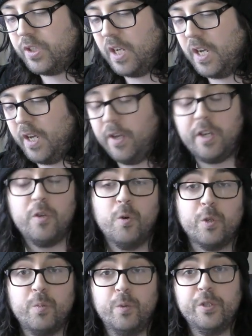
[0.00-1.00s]

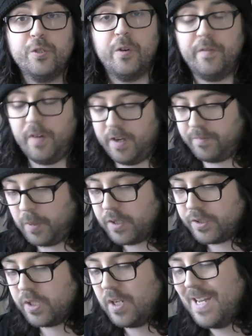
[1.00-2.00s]
ignores wounds on a
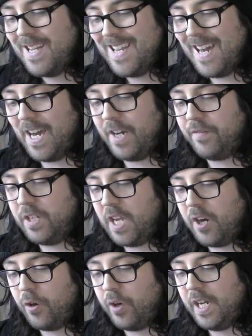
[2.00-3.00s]
5+. And if you
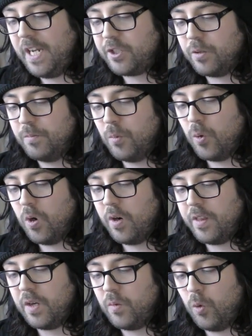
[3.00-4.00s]
get it on 8 or
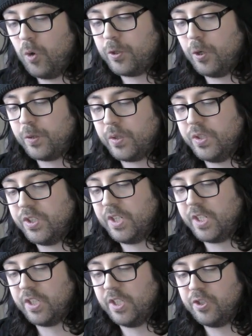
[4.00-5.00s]
more, then War Dogs in
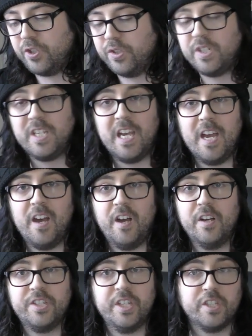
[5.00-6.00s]
6 inches get
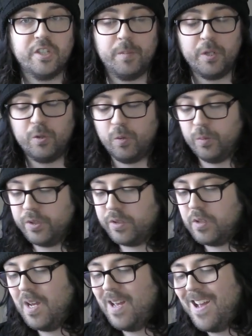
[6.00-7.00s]
a 6 up ignore
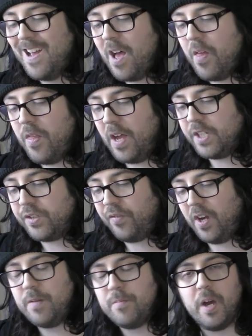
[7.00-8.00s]
wounds. That's
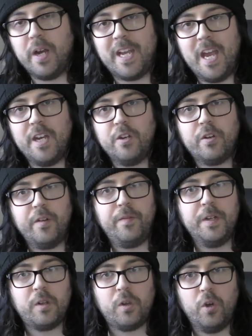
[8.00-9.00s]
fine, but again, you're going to
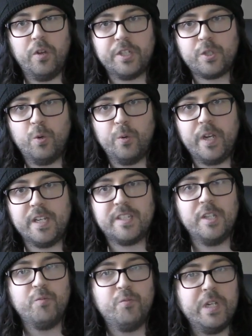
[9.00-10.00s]
find a lot in this codex.
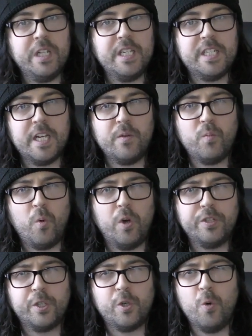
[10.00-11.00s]
They really didn't
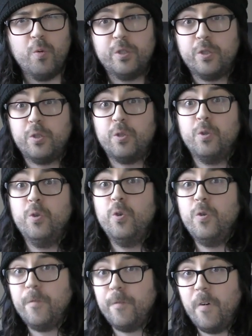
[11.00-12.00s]
want to go
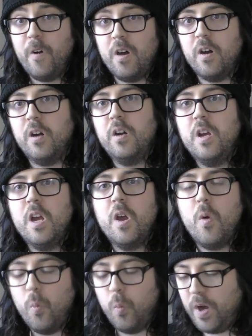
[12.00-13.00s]
too far
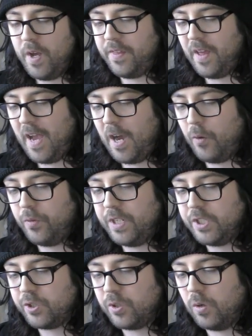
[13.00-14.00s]
with how
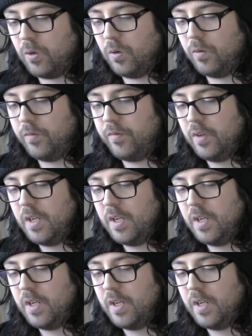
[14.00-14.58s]
they sort of